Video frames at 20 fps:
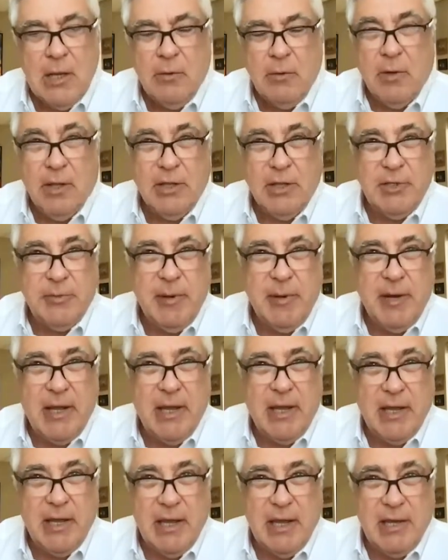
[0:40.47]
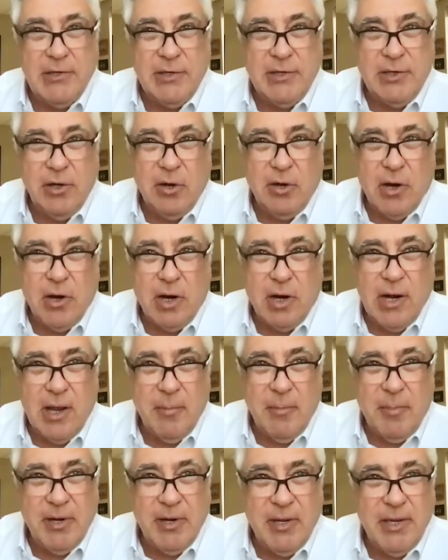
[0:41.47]
Well, it's been a, as you know, our
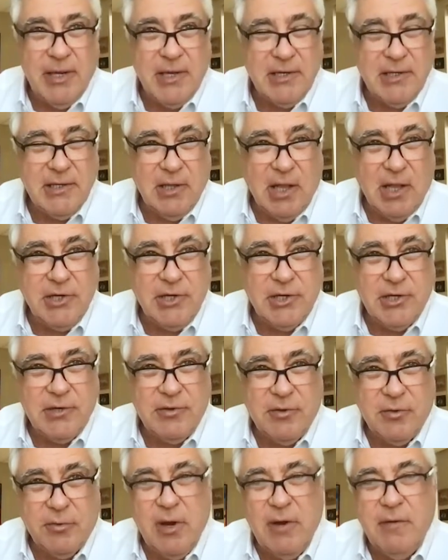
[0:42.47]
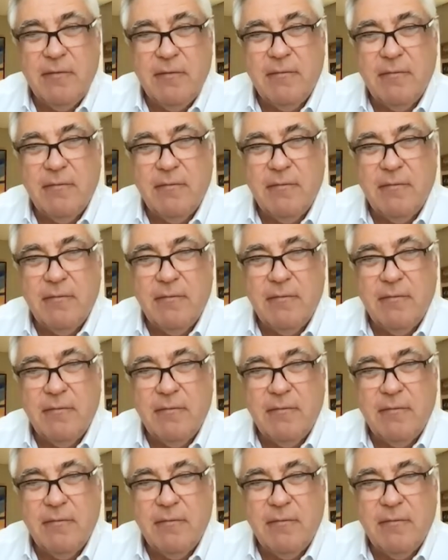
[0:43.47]
company has launched three